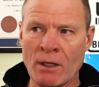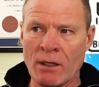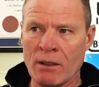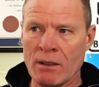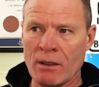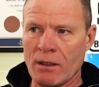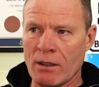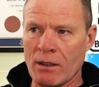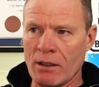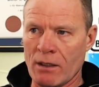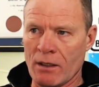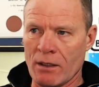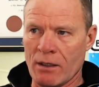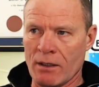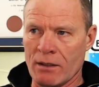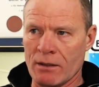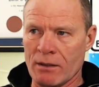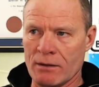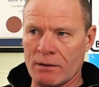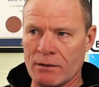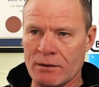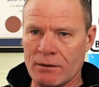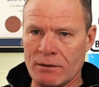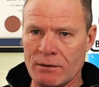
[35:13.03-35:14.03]

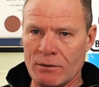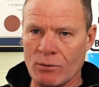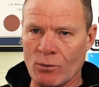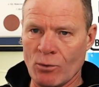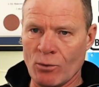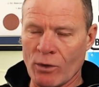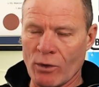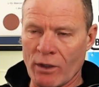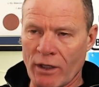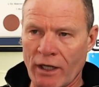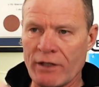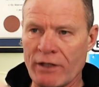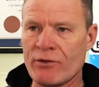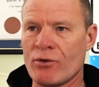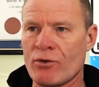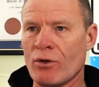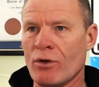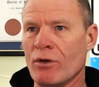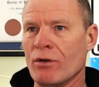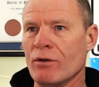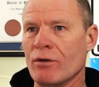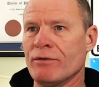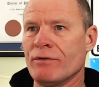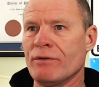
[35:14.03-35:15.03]
Uh, when I
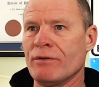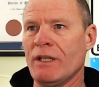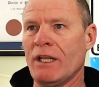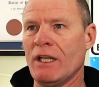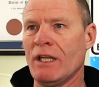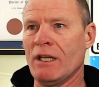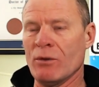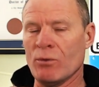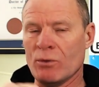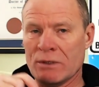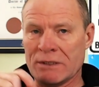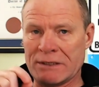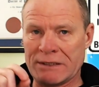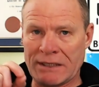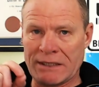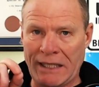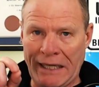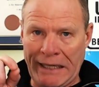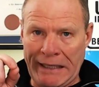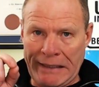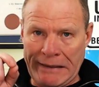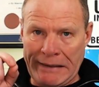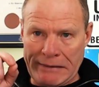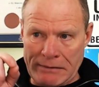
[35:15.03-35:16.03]
drove, it was
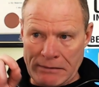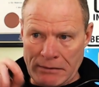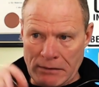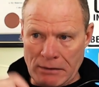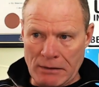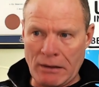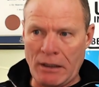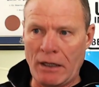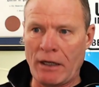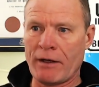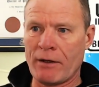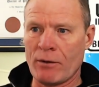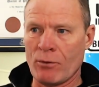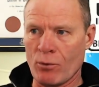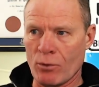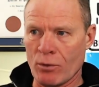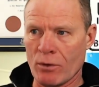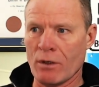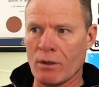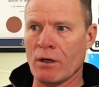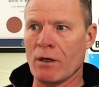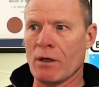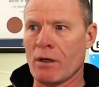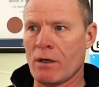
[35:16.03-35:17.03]
a lot of
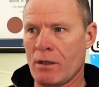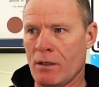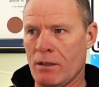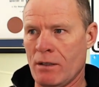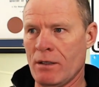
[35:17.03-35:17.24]
work